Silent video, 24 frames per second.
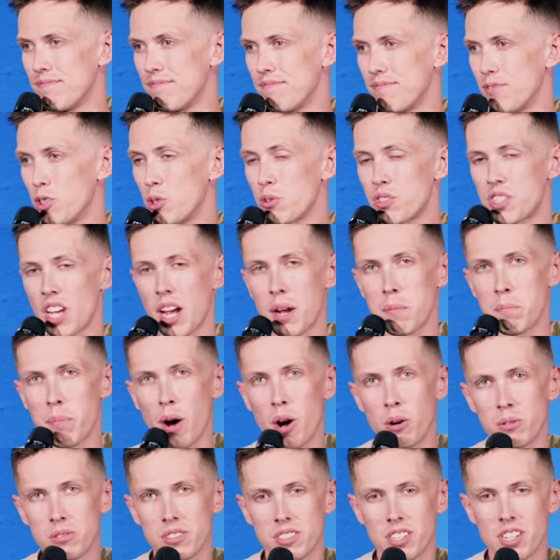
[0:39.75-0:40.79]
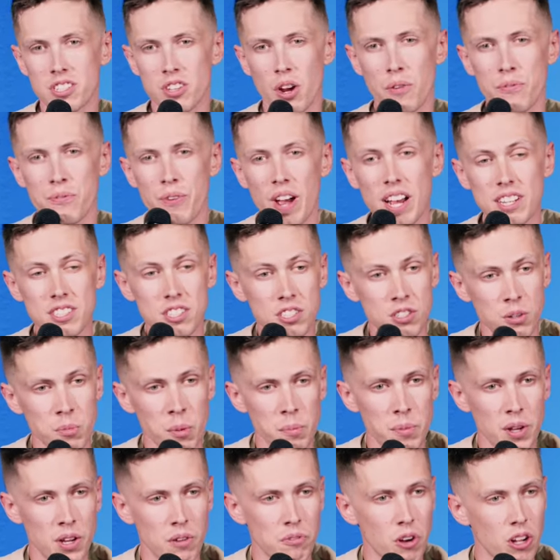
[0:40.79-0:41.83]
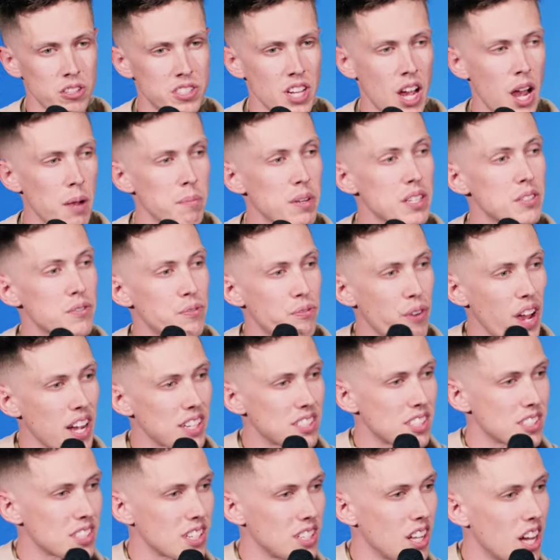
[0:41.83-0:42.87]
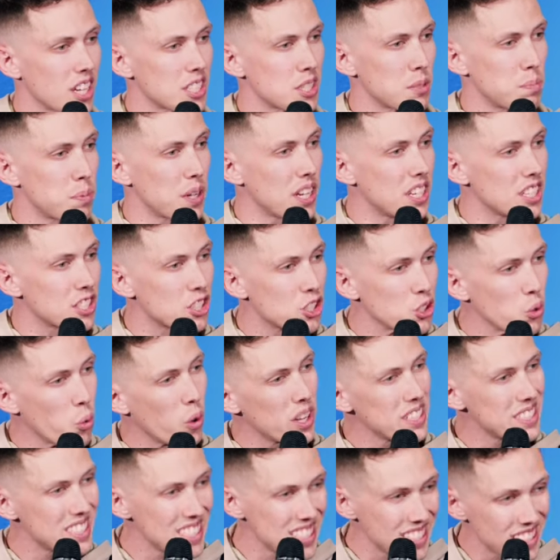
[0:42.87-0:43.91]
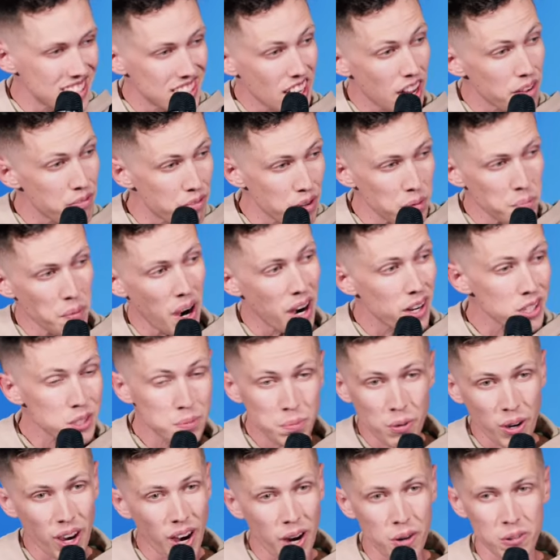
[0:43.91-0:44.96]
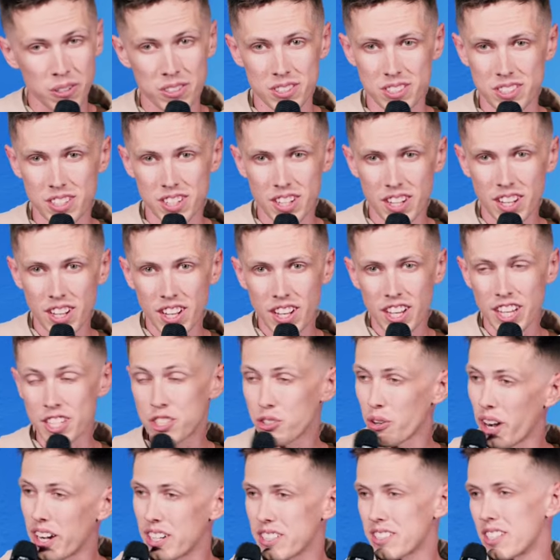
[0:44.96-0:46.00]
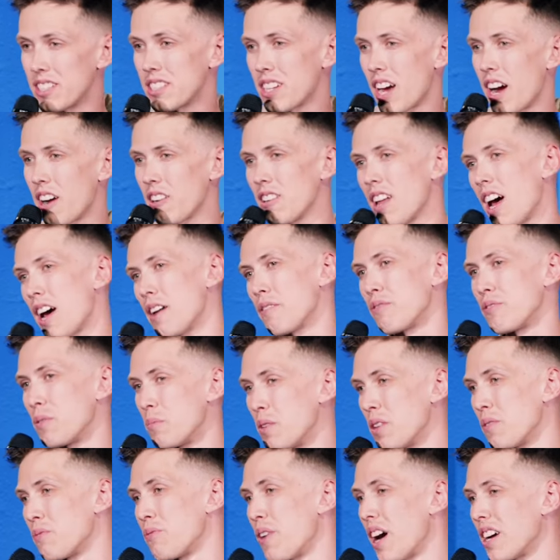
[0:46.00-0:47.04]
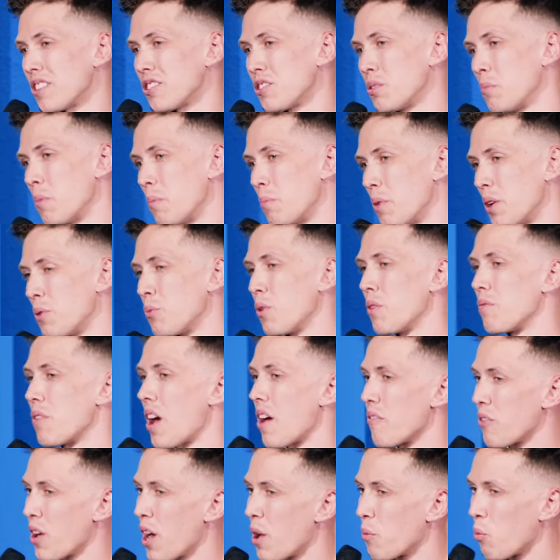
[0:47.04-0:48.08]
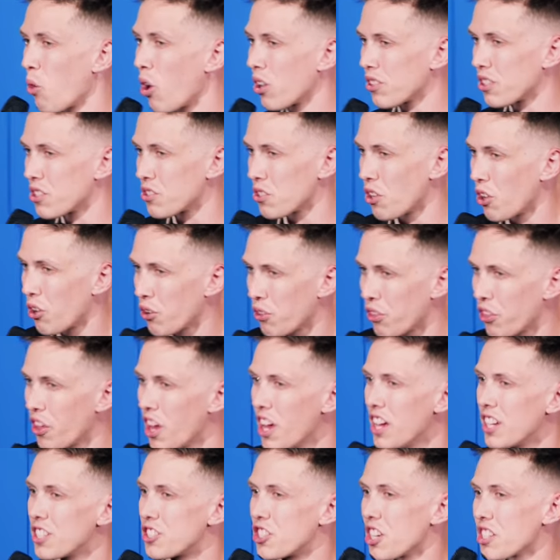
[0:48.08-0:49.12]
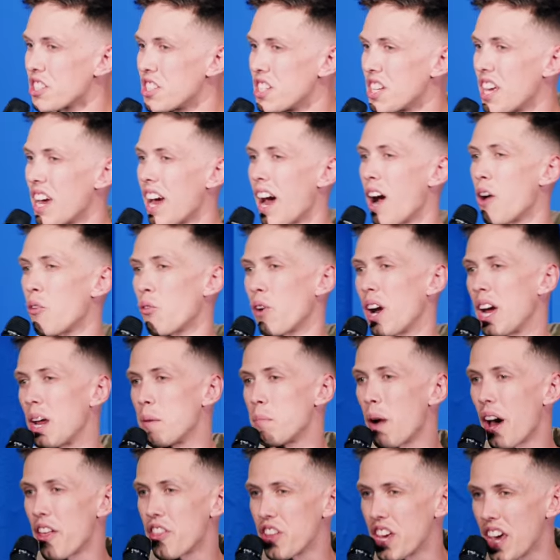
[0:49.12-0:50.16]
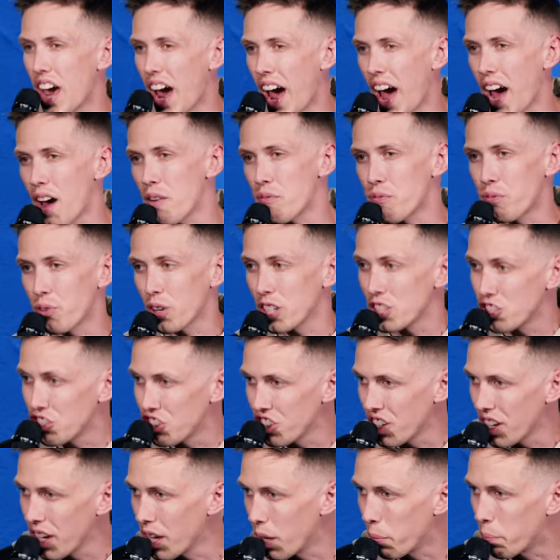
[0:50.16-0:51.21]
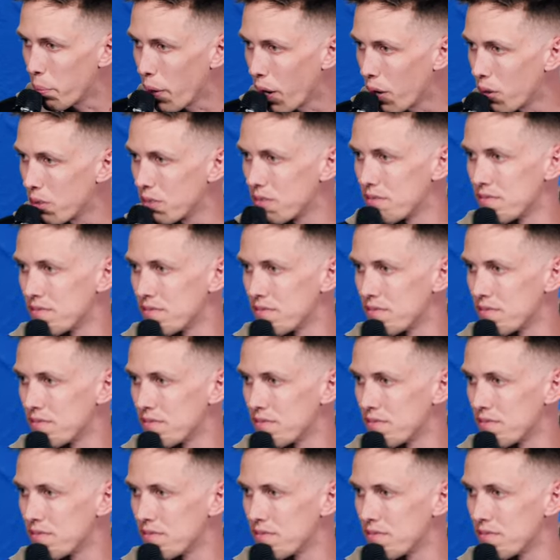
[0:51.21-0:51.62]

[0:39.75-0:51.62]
Usain Bolt is our fastest human being of all time. His fastest clock speed is 27 miles per hour. He trained his entire life to be the fastest human being we've ever had walk this earth just to get outran by the average hippo.